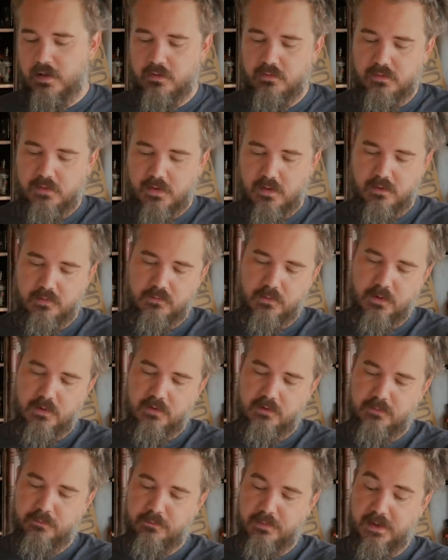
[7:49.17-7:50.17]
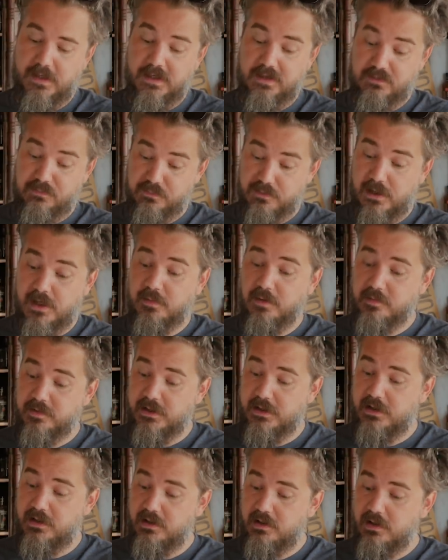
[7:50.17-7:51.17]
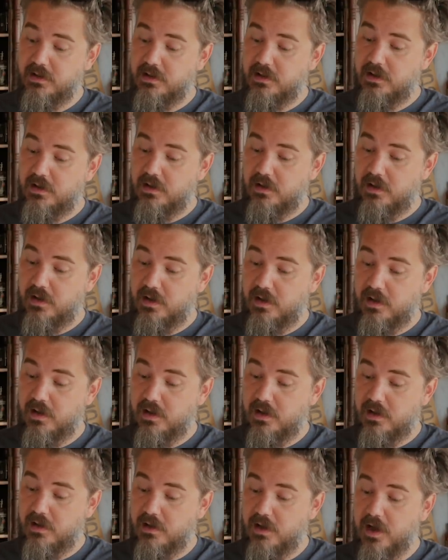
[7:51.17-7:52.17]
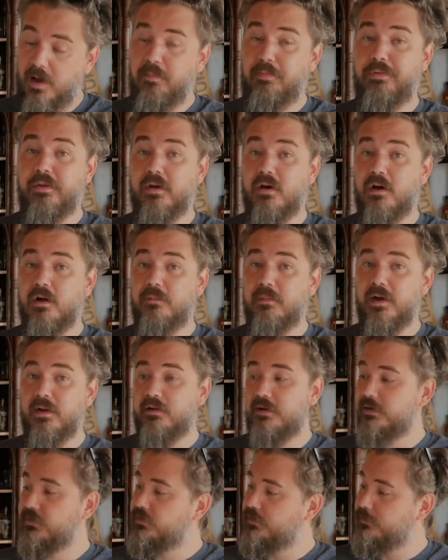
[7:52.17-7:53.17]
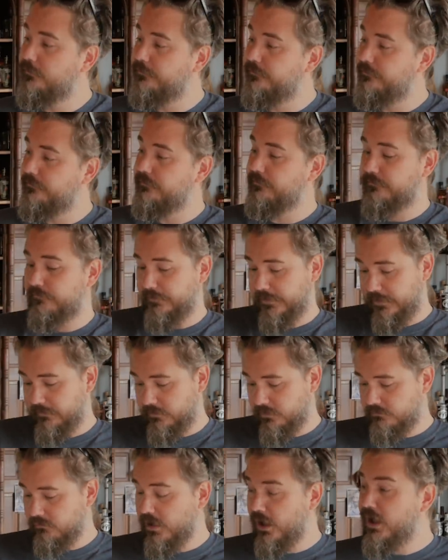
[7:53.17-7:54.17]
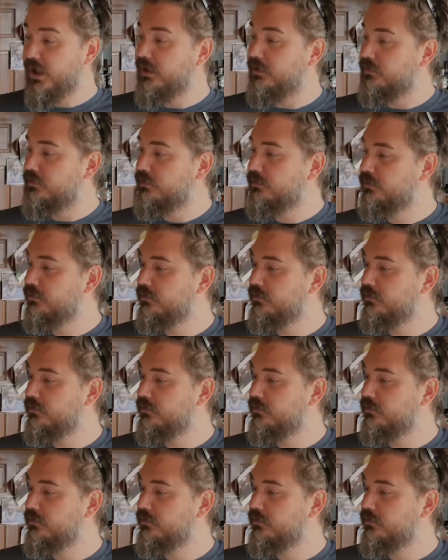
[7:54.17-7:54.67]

$100 worth, but it's probably uh, up there on my list of favorite rides.